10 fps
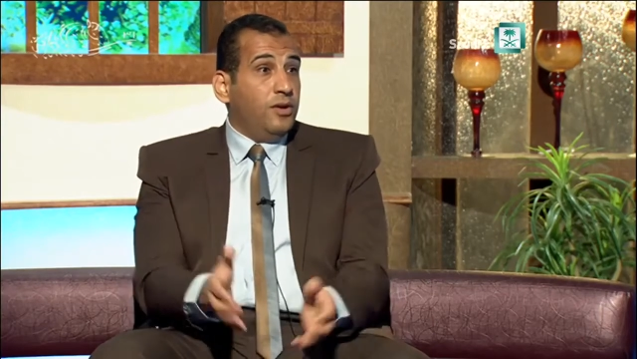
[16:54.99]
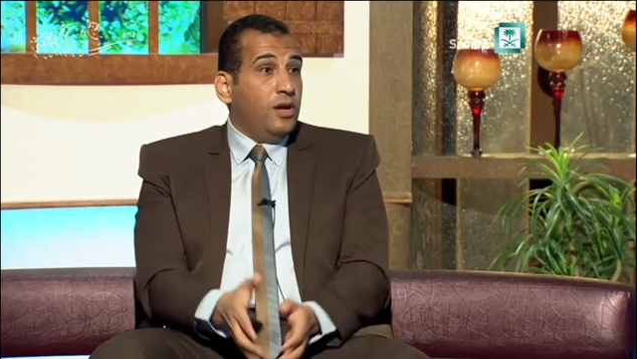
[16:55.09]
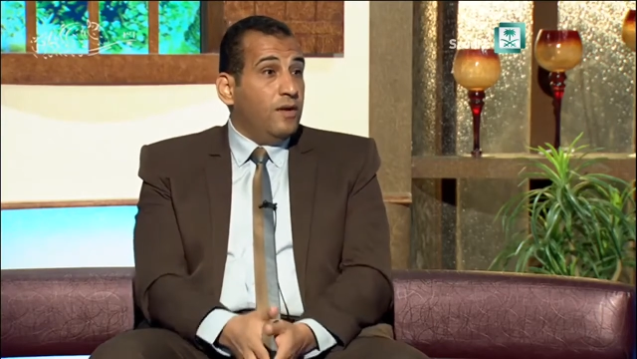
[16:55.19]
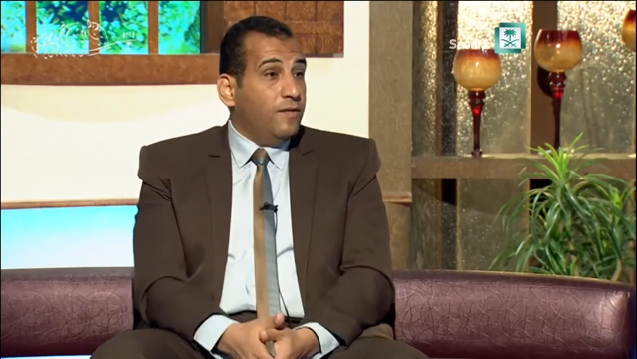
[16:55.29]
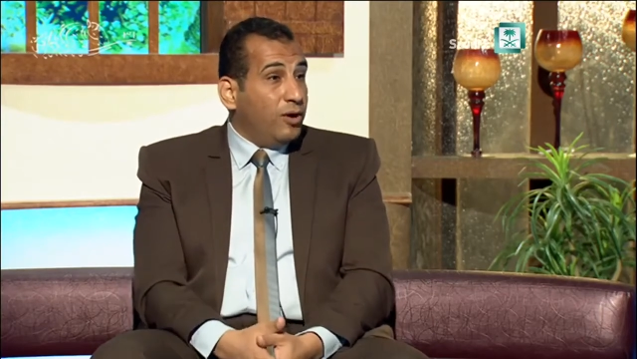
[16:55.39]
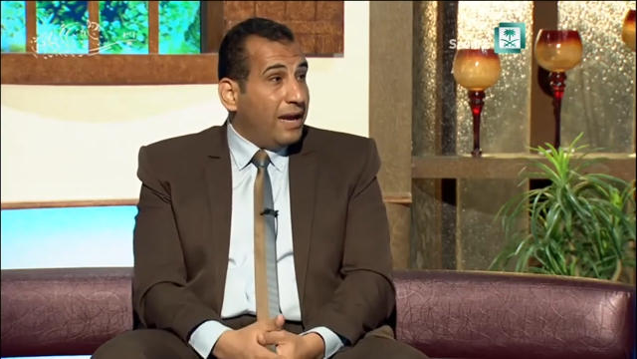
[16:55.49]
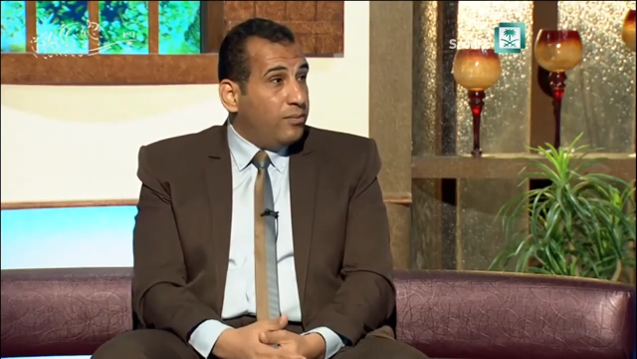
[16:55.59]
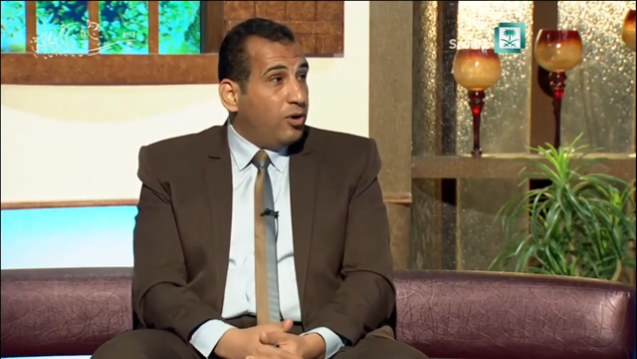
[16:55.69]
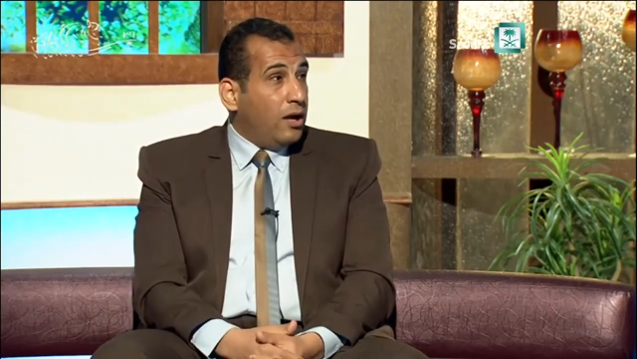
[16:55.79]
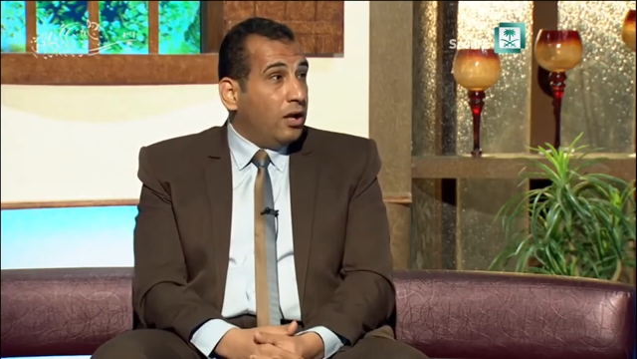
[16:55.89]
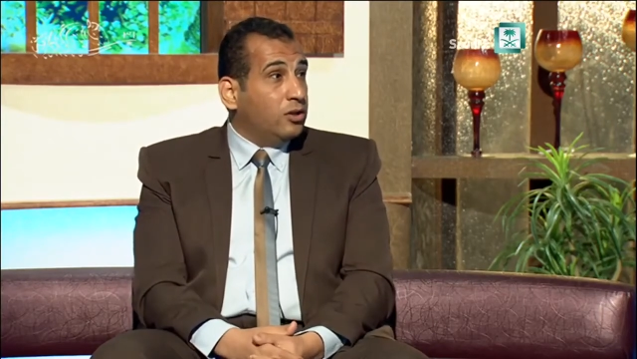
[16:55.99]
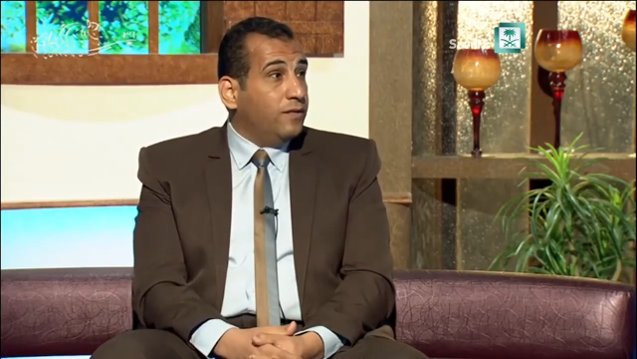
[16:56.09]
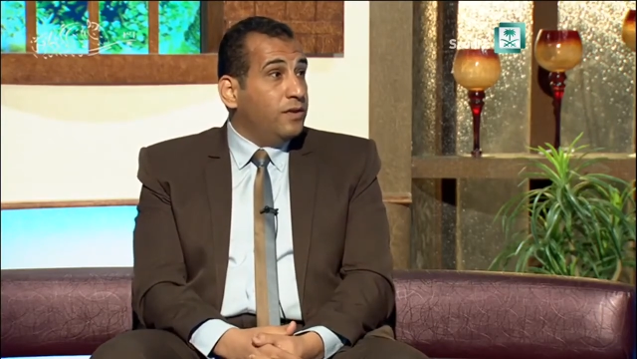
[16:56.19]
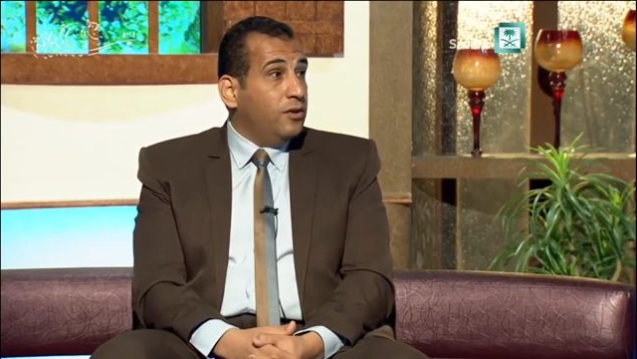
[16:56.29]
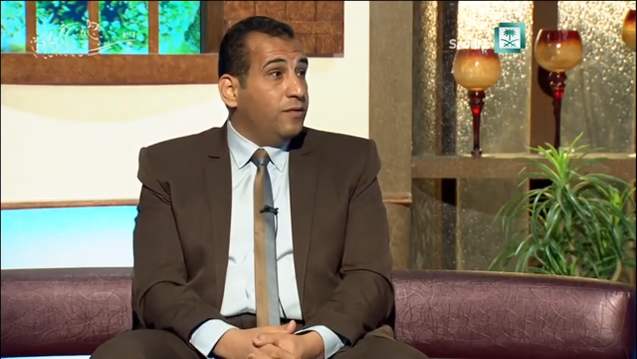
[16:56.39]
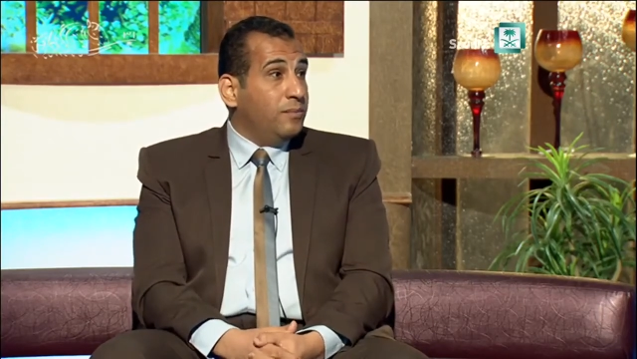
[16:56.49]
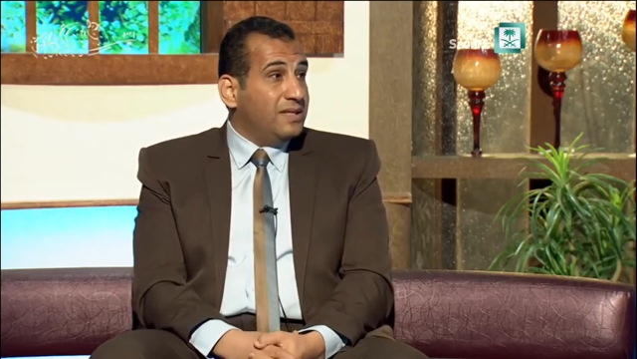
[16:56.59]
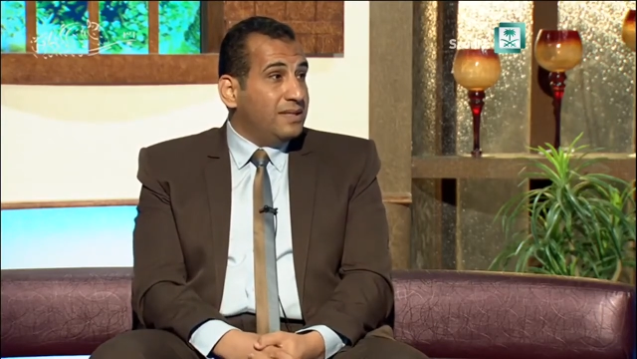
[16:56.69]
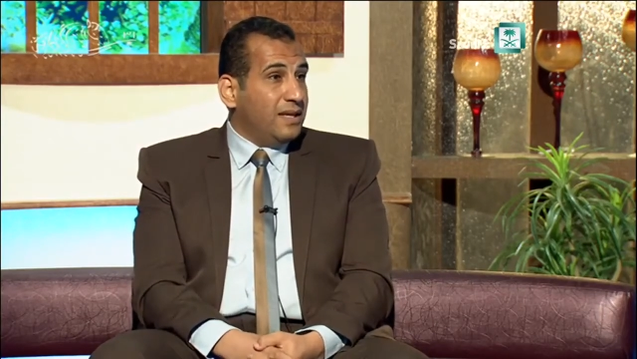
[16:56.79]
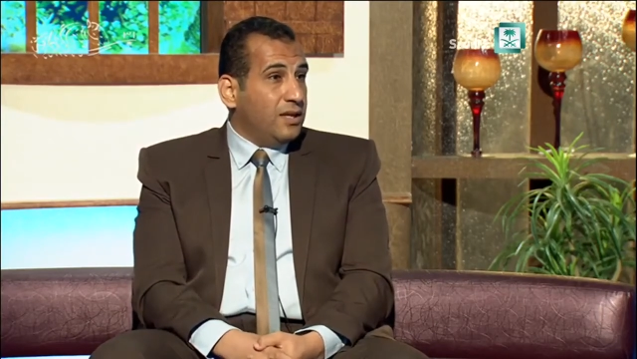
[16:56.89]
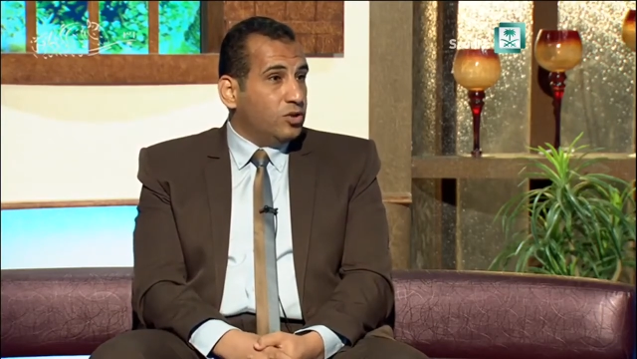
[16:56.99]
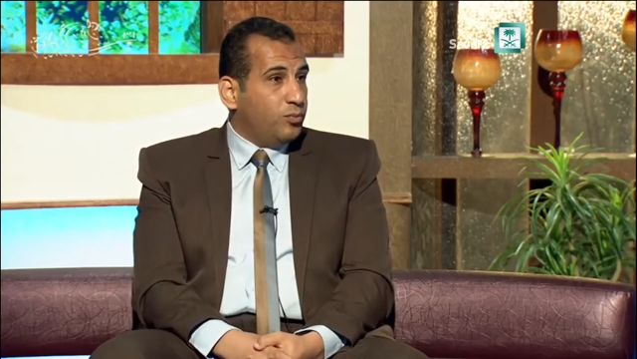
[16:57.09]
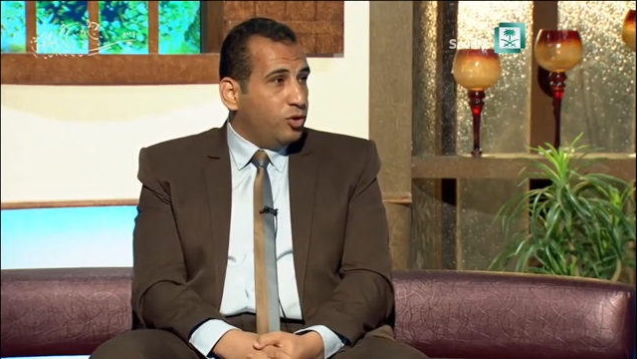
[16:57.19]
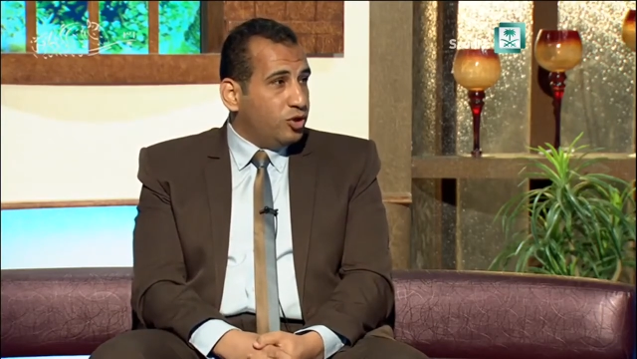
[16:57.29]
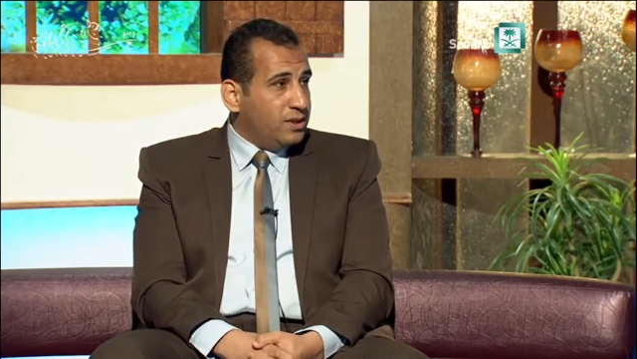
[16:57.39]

vocabulary, a lot of euphemistic expressions.